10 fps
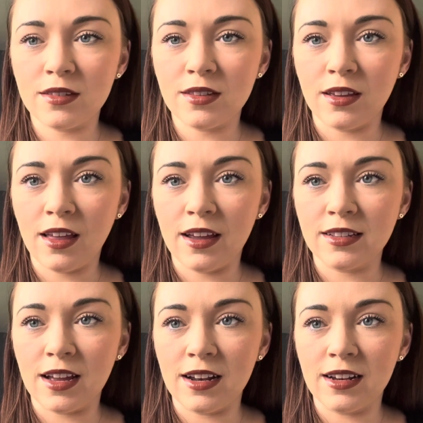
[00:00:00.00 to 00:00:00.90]
So that is
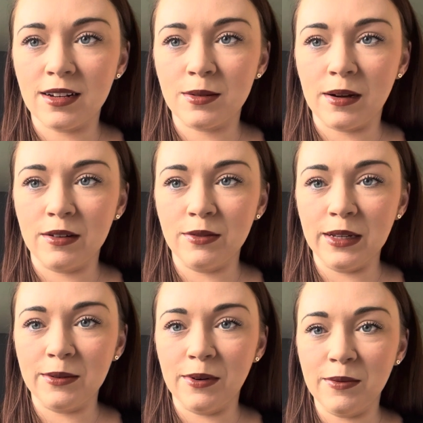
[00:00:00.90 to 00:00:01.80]
our little 12
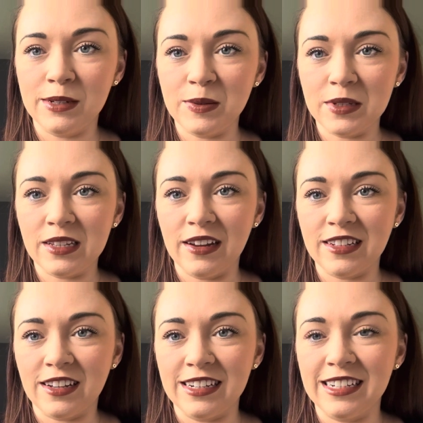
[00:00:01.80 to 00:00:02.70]
week one, which was so
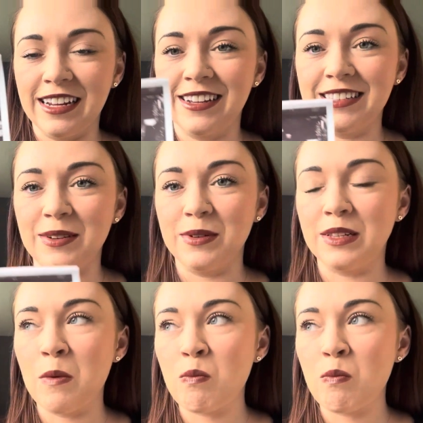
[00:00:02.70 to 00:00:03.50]
exciting because it was